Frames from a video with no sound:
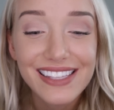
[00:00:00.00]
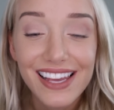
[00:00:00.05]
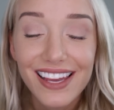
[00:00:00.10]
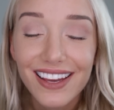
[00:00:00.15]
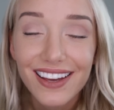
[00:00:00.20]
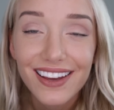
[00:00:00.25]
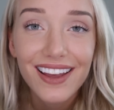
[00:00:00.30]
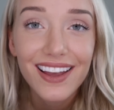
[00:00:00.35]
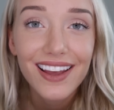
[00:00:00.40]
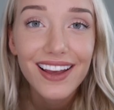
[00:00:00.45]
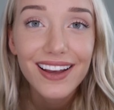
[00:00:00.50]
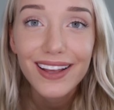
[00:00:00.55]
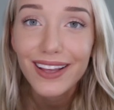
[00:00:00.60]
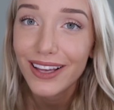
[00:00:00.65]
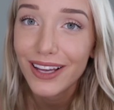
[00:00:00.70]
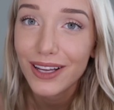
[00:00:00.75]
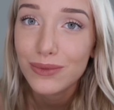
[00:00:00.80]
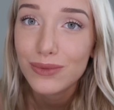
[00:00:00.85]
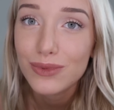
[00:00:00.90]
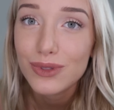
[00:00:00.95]
Like,
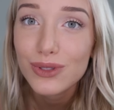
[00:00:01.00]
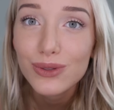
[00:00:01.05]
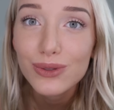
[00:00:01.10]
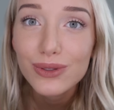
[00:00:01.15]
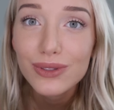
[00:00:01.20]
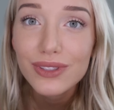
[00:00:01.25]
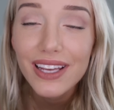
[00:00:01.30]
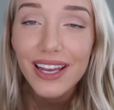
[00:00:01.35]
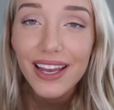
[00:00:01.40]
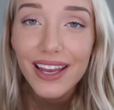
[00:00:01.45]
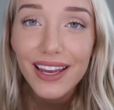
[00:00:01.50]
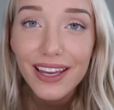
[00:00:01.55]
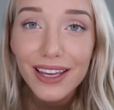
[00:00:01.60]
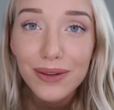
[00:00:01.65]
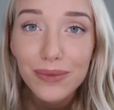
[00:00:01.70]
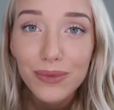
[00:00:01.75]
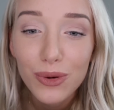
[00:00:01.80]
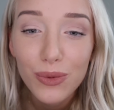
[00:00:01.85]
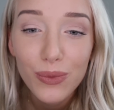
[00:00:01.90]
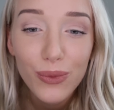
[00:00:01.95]
come school
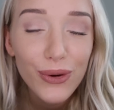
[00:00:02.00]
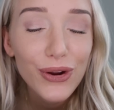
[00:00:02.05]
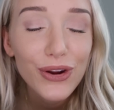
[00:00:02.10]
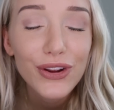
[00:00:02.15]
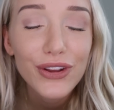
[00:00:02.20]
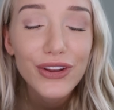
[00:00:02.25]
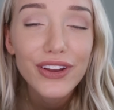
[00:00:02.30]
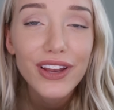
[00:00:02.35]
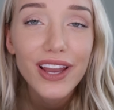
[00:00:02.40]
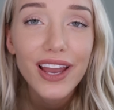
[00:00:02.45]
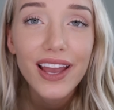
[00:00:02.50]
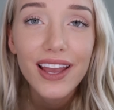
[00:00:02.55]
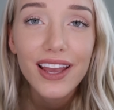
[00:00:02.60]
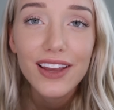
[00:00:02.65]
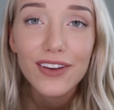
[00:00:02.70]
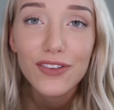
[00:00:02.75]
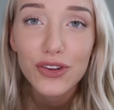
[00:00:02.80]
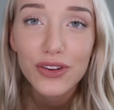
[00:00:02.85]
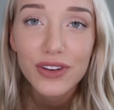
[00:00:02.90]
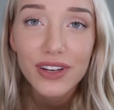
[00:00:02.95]
time or work,
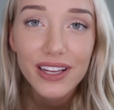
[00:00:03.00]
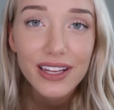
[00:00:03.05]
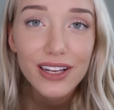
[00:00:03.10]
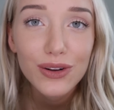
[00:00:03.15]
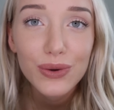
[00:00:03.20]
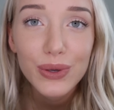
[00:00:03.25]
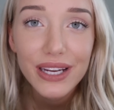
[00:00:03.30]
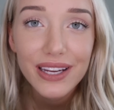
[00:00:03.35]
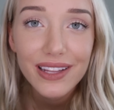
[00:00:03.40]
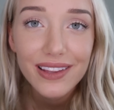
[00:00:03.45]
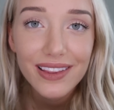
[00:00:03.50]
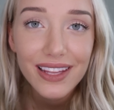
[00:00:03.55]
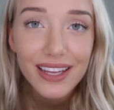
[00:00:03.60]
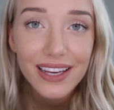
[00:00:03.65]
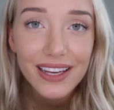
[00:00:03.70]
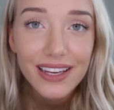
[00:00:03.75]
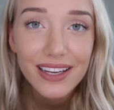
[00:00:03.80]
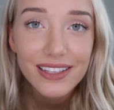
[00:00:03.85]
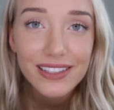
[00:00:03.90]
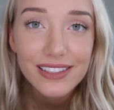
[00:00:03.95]
if you need quick
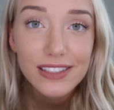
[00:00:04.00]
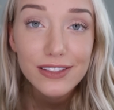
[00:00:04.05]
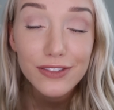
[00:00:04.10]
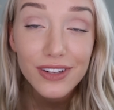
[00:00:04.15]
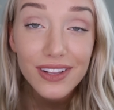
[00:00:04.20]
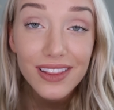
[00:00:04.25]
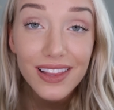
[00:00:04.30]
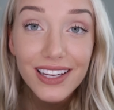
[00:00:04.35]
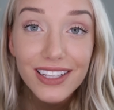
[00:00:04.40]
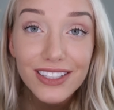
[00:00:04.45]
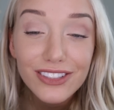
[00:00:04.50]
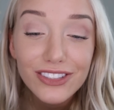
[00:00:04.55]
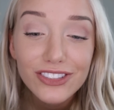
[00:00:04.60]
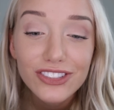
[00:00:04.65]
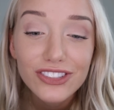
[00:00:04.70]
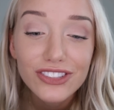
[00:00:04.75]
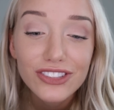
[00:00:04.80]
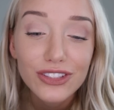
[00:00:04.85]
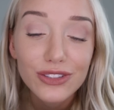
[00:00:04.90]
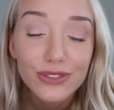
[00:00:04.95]
things for
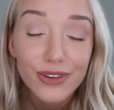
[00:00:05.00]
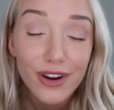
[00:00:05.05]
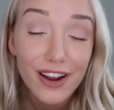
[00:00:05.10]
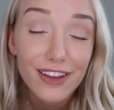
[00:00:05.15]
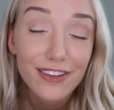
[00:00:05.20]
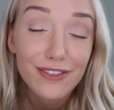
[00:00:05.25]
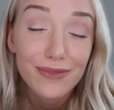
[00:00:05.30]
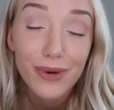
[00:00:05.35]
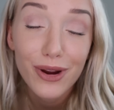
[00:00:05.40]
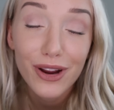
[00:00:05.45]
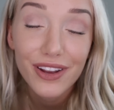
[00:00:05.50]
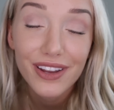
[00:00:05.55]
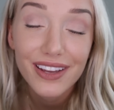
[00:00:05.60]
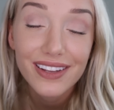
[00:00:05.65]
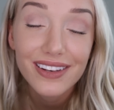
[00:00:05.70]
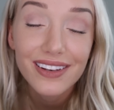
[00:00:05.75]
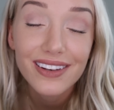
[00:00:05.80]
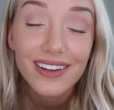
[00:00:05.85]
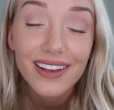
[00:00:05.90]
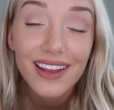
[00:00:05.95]
lunch, Thrive
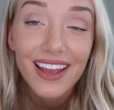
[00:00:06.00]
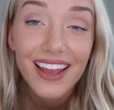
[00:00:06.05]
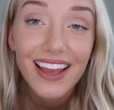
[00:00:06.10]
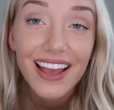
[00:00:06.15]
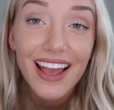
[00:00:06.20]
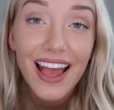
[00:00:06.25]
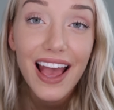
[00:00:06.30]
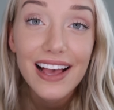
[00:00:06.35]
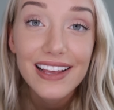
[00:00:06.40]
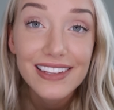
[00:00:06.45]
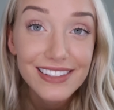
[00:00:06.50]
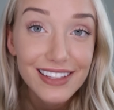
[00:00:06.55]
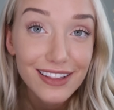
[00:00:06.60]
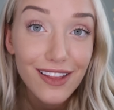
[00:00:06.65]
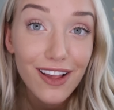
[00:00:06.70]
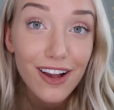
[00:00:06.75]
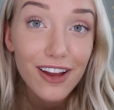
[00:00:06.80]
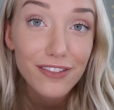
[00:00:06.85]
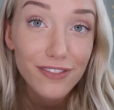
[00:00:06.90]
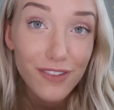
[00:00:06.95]
Market has a
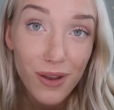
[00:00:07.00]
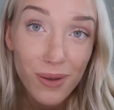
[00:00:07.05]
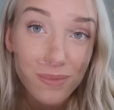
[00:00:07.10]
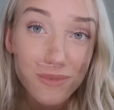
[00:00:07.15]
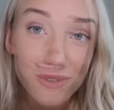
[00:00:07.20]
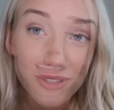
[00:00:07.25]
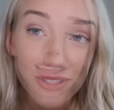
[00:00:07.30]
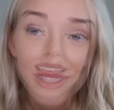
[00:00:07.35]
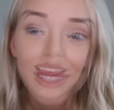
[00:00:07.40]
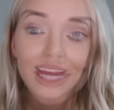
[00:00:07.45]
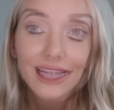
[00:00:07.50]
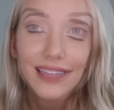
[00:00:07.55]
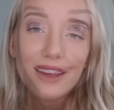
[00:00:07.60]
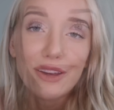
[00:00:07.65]
lot of options.